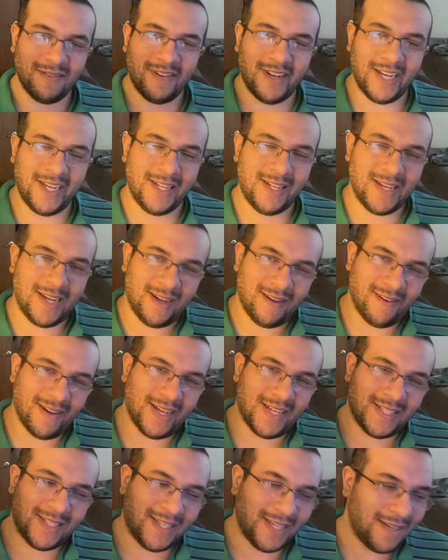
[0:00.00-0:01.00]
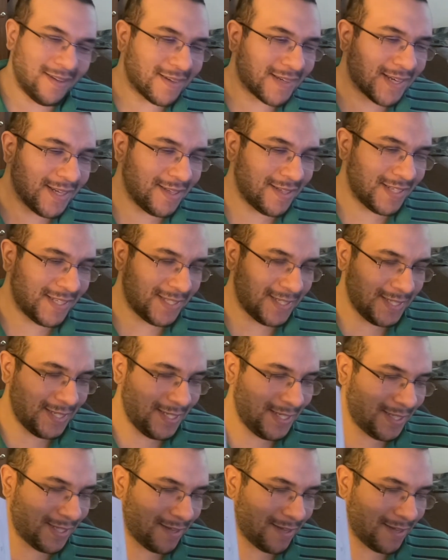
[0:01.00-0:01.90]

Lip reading: right now, as you can see,